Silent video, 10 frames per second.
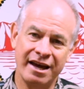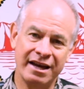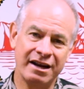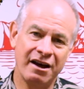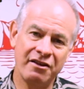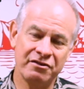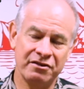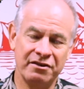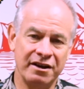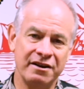and other
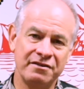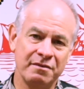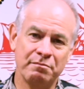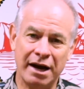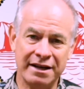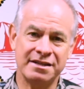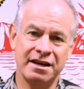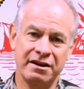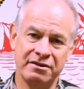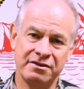innocent
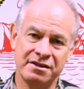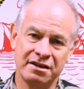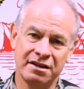bystanders.